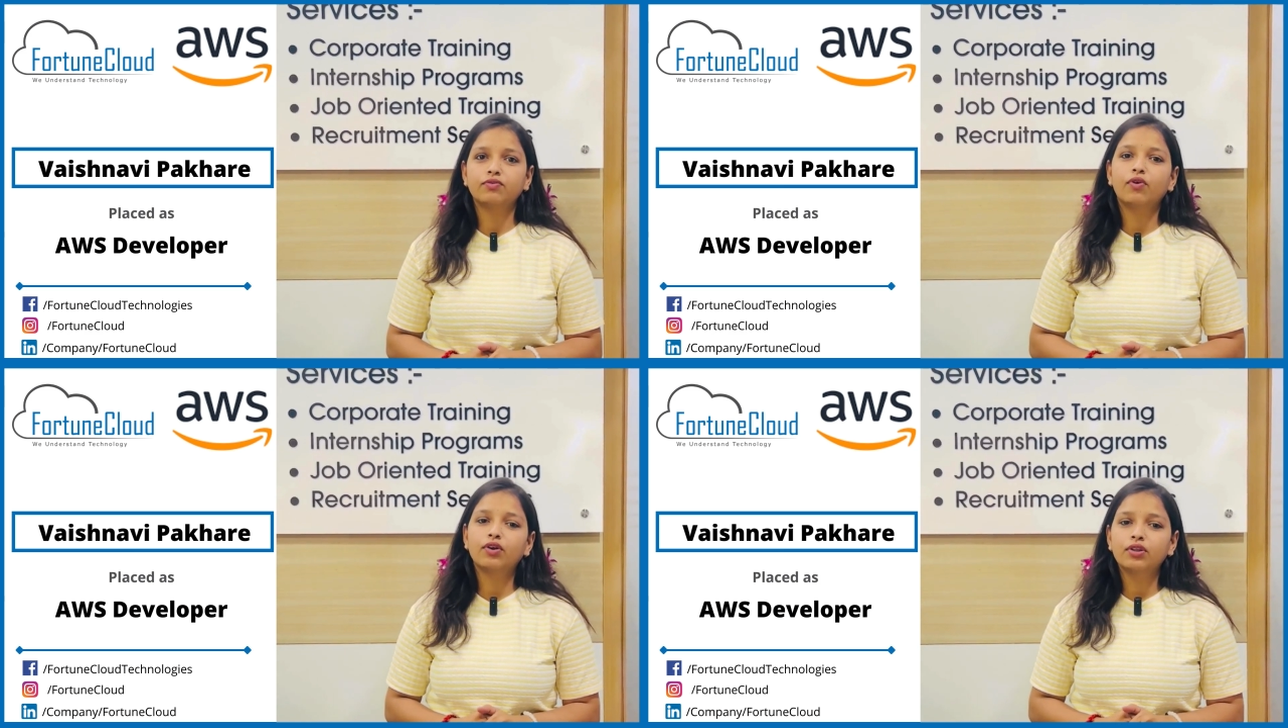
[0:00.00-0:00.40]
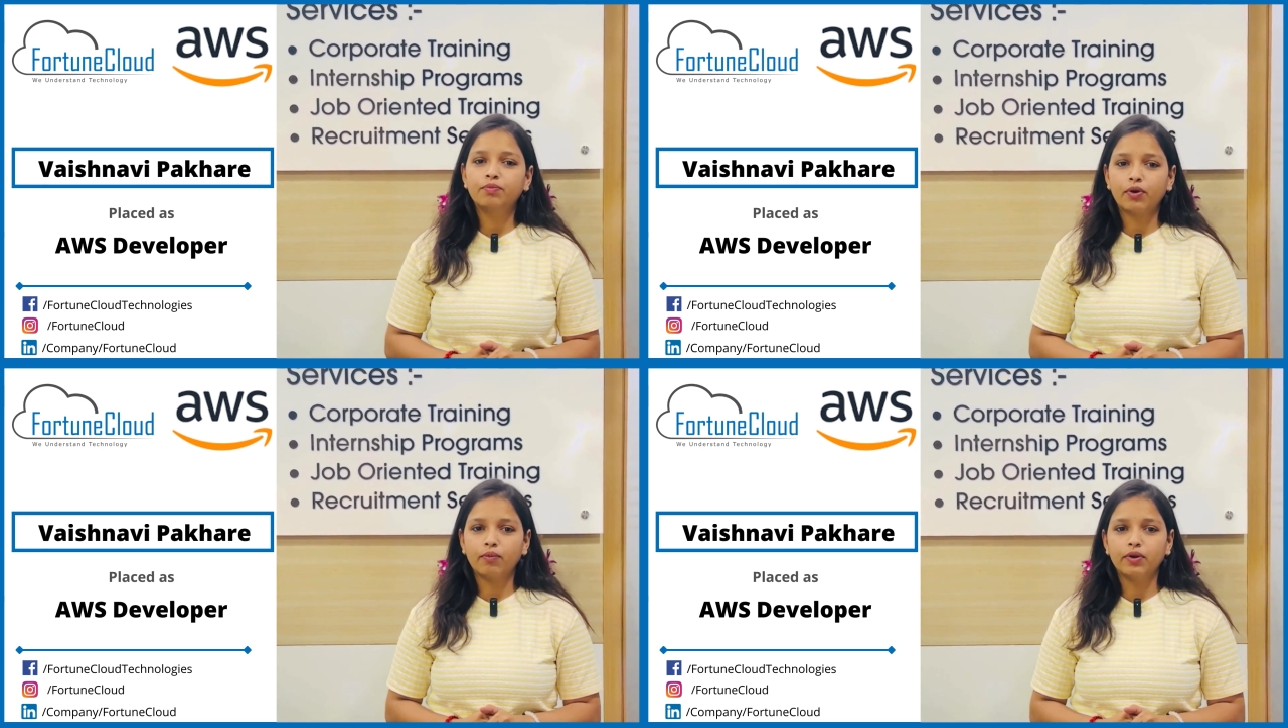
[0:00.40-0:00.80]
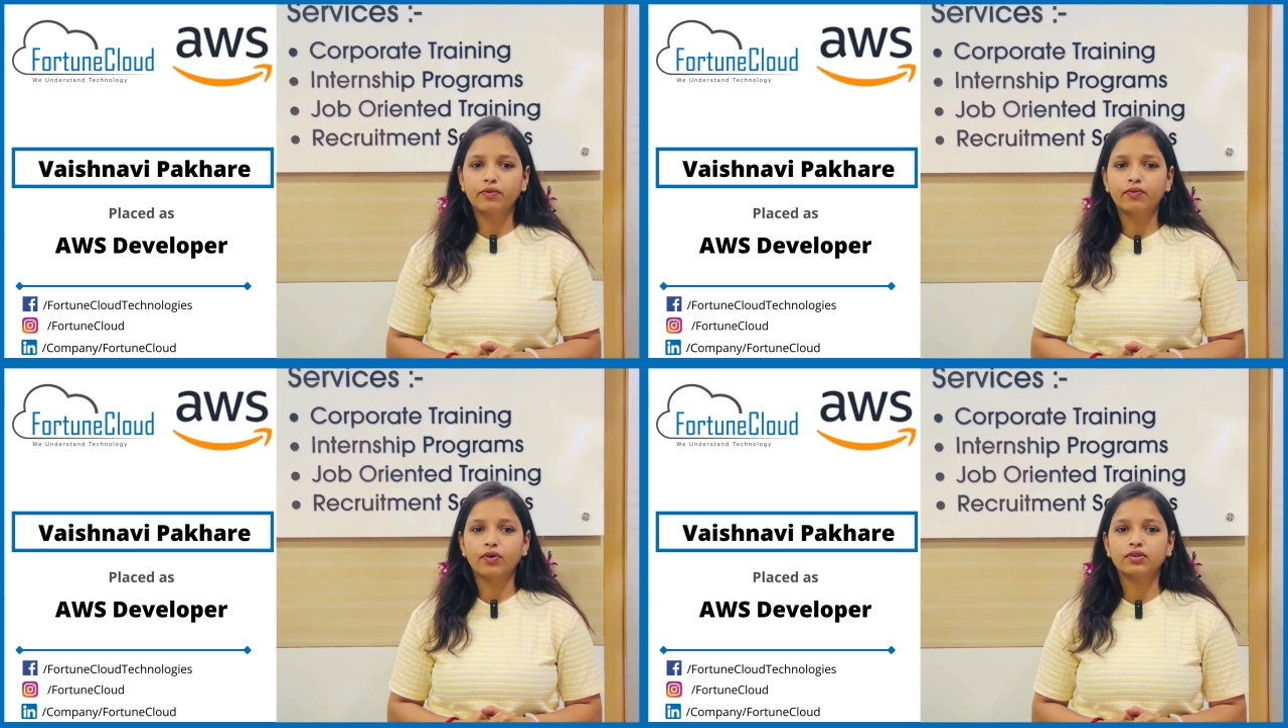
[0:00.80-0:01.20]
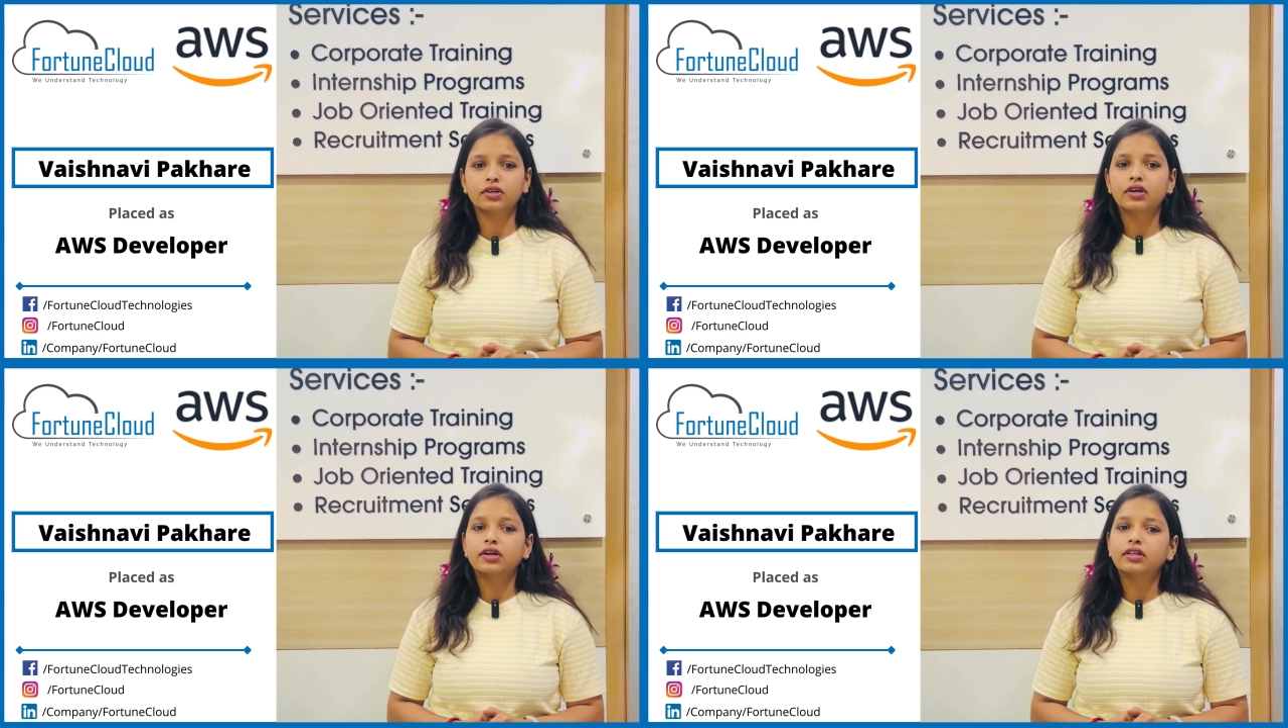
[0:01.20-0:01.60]
what the problem was.
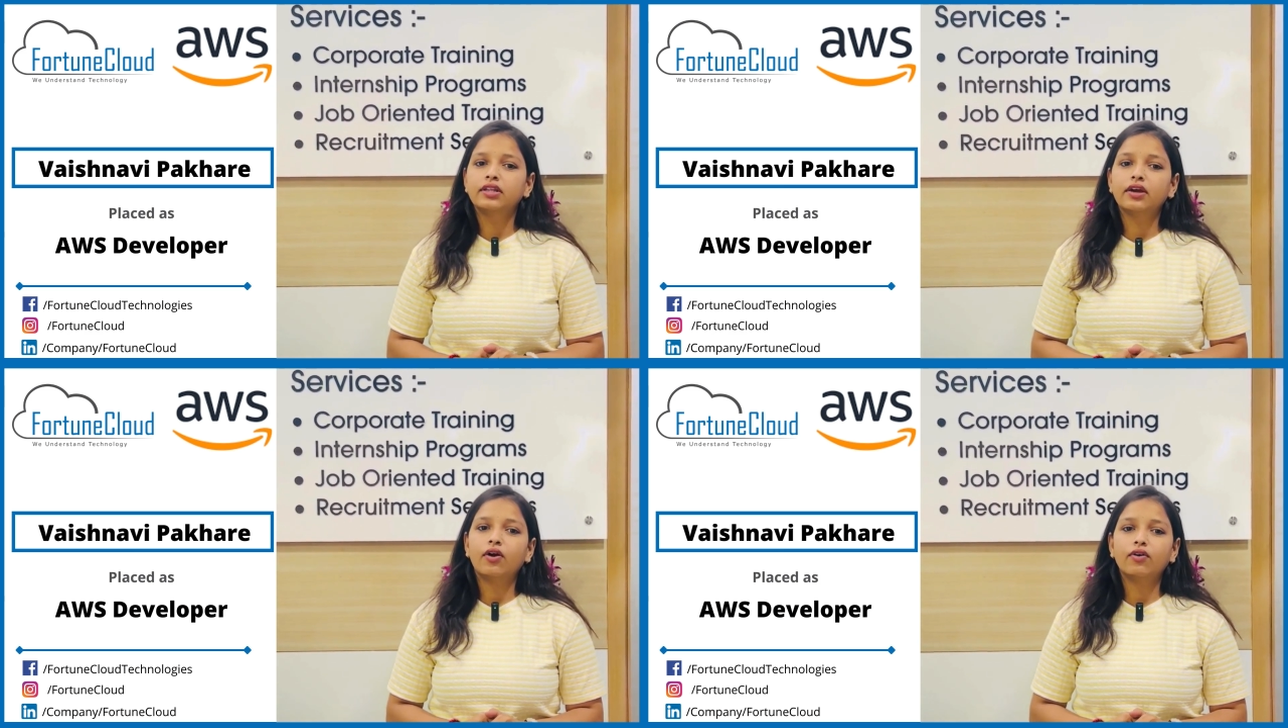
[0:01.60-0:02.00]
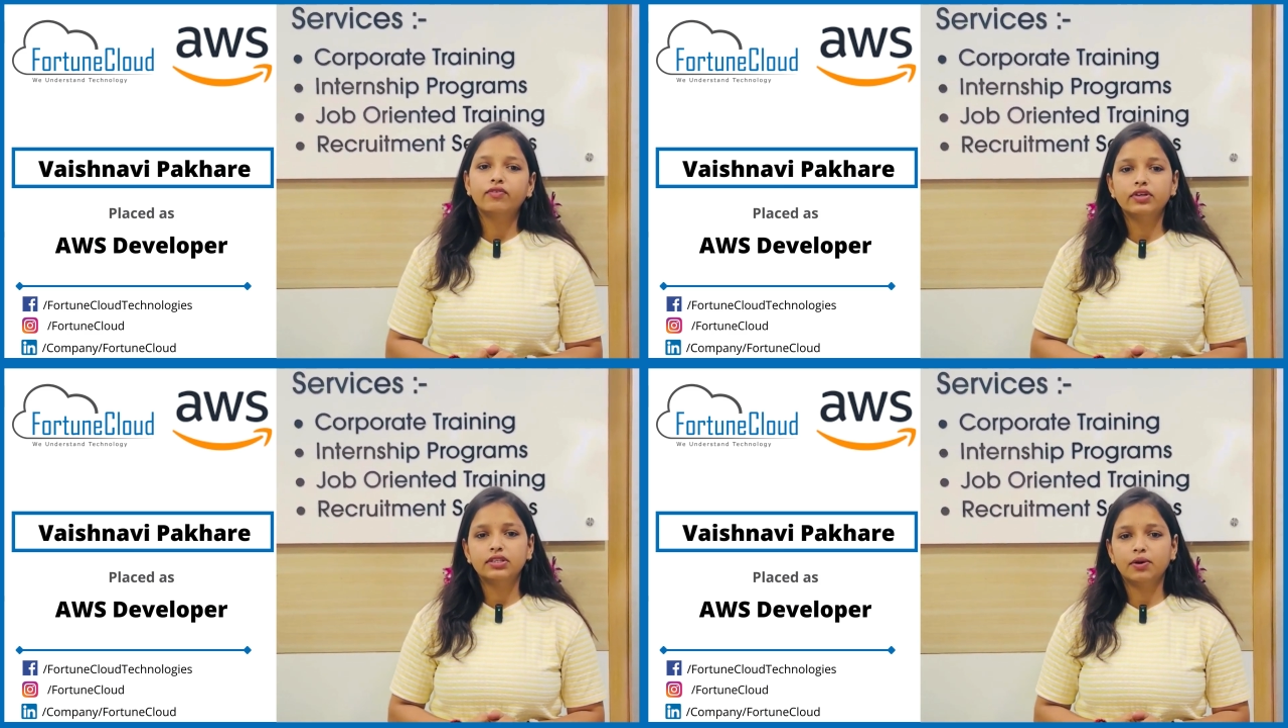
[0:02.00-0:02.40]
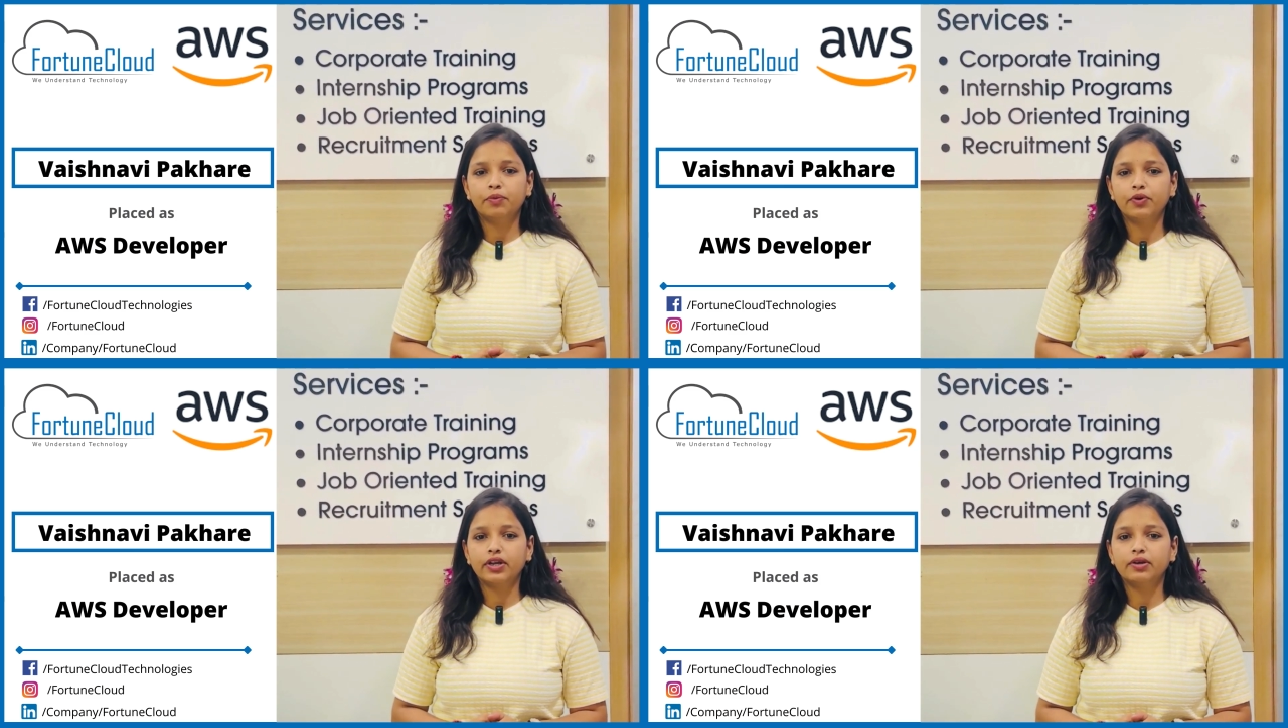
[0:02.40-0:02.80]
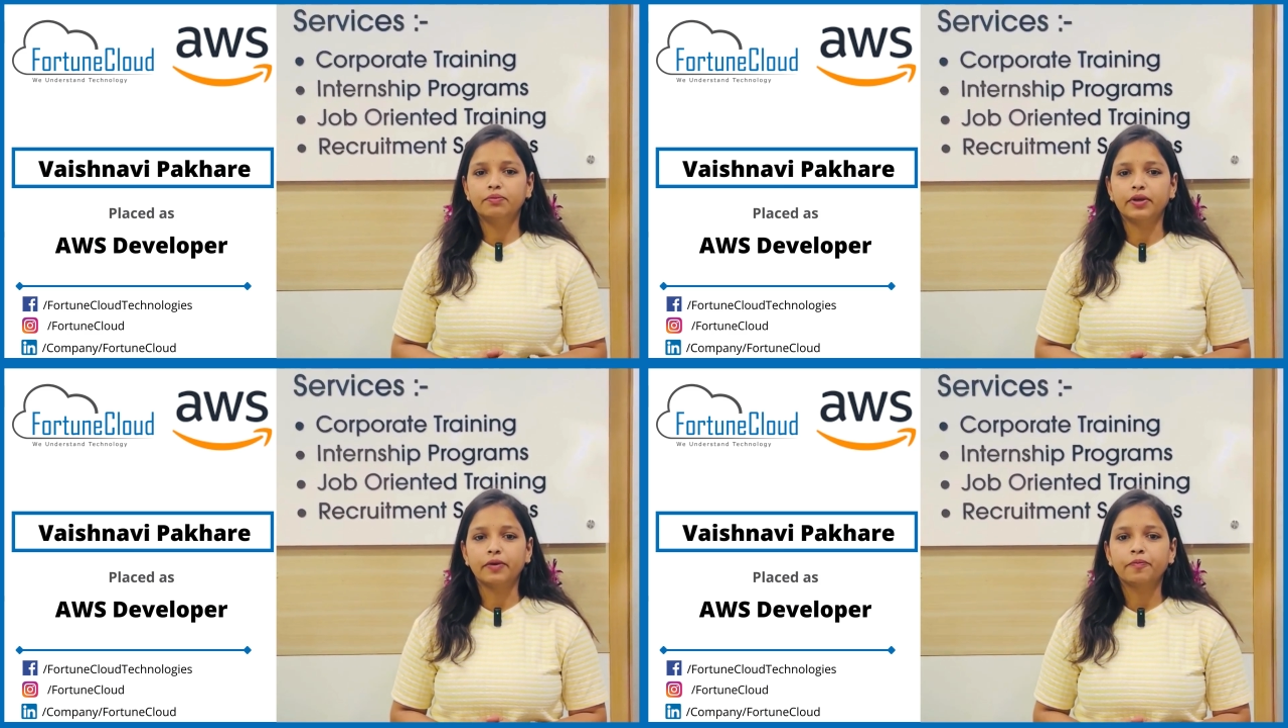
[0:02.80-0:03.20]
They always supported
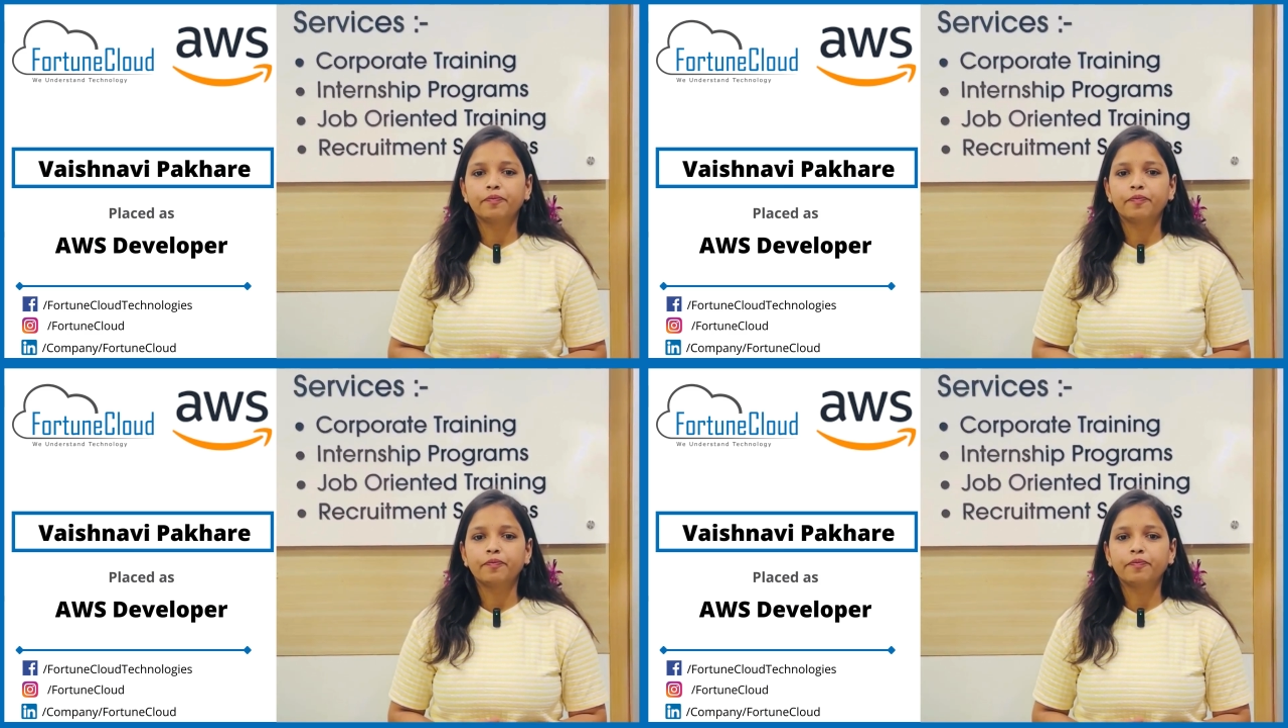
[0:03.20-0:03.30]
me.